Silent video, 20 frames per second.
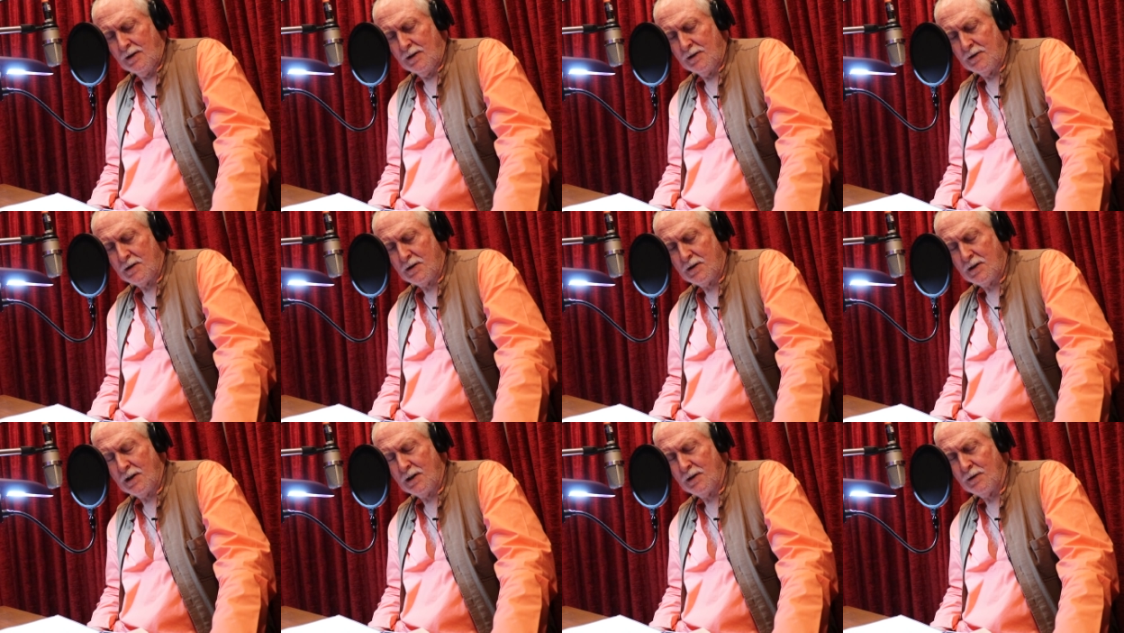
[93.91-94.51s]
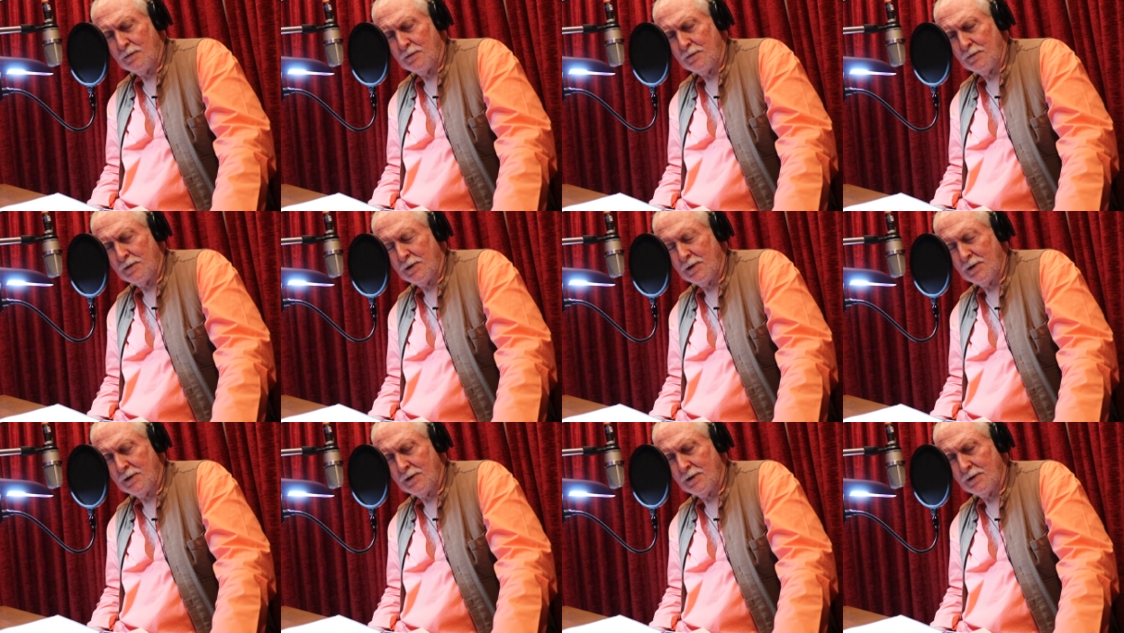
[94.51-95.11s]
Instead
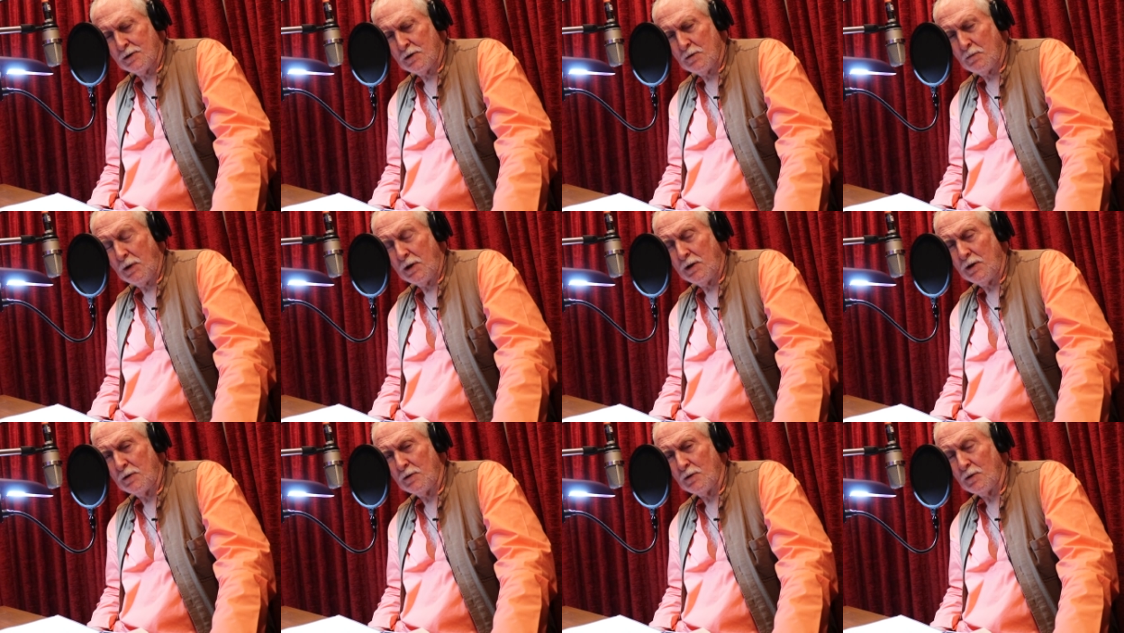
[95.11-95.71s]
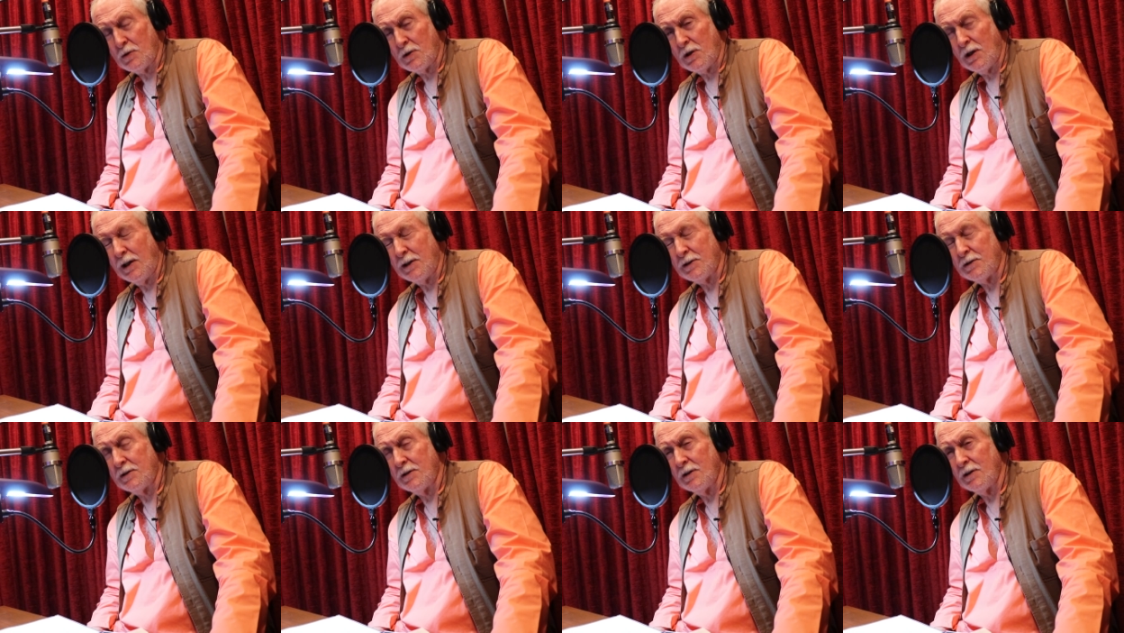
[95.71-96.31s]
of spending those
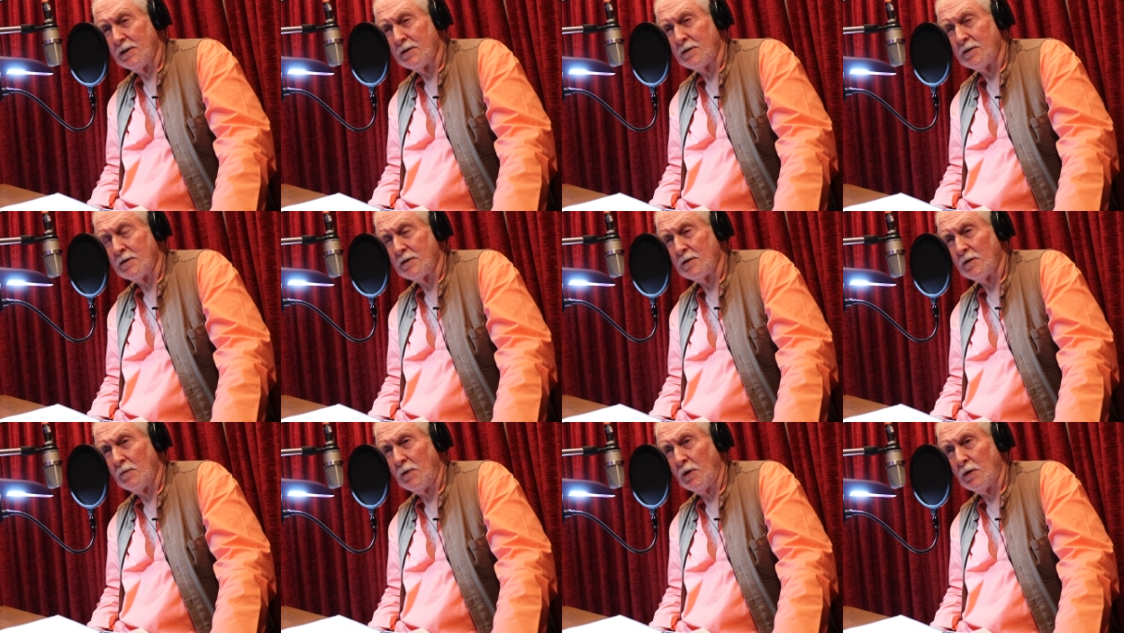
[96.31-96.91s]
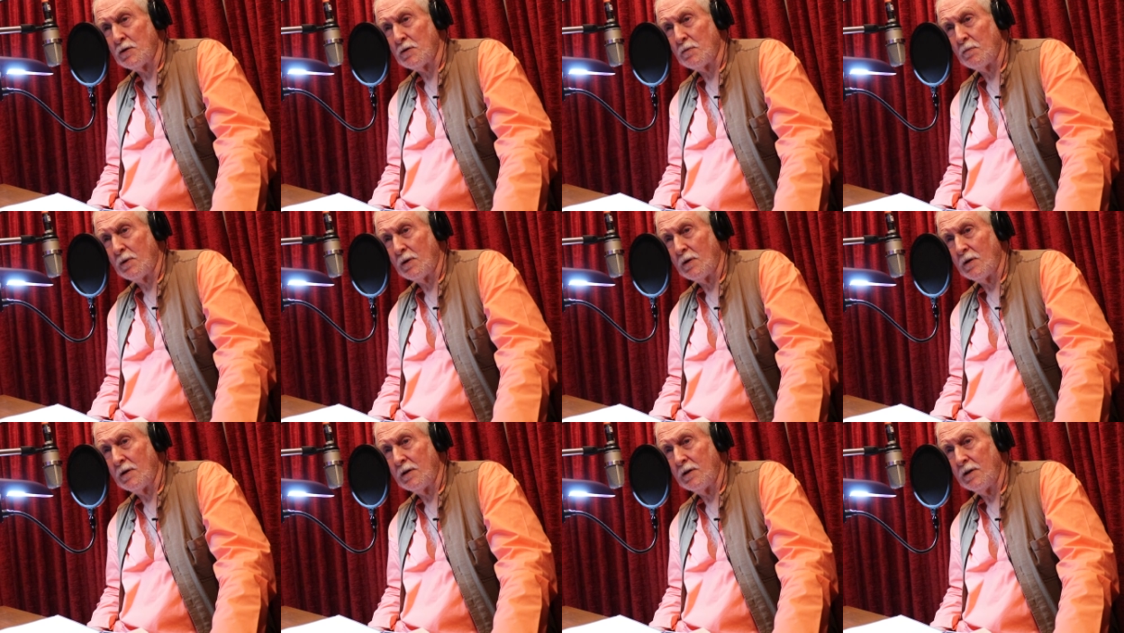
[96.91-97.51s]
last days in some
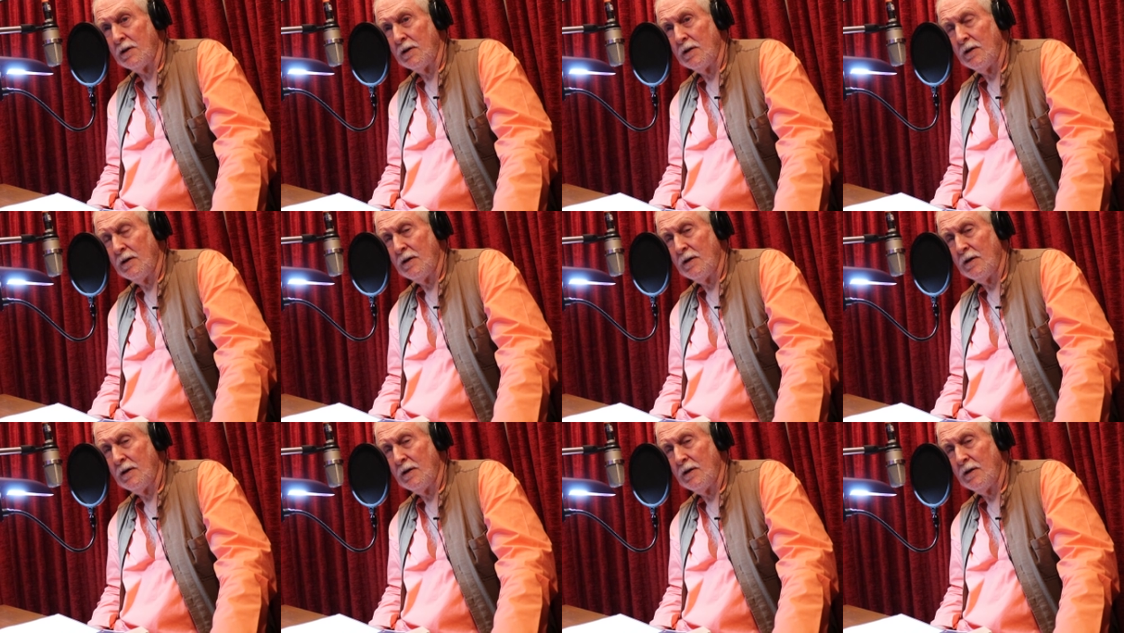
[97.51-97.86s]
hospital, he